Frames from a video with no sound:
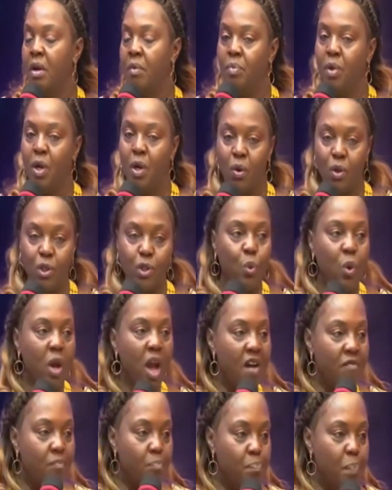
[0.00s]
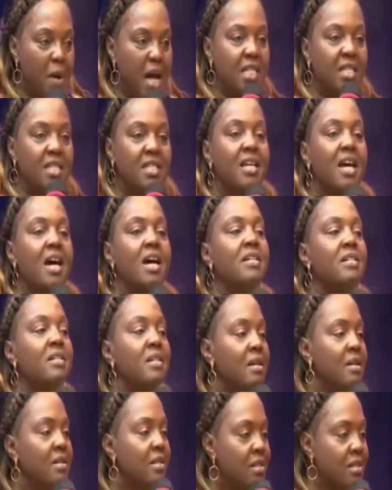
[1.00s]
because we have bastard
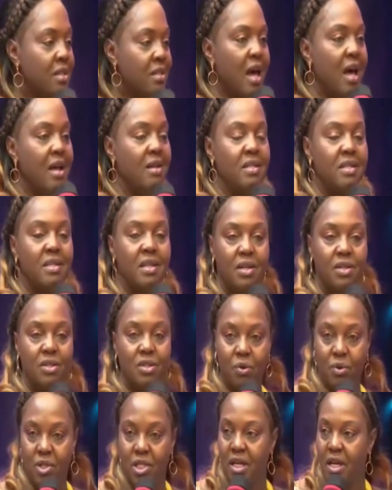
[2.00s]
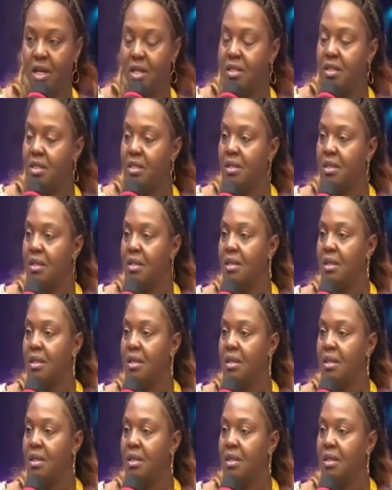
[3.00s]
sons and daughters.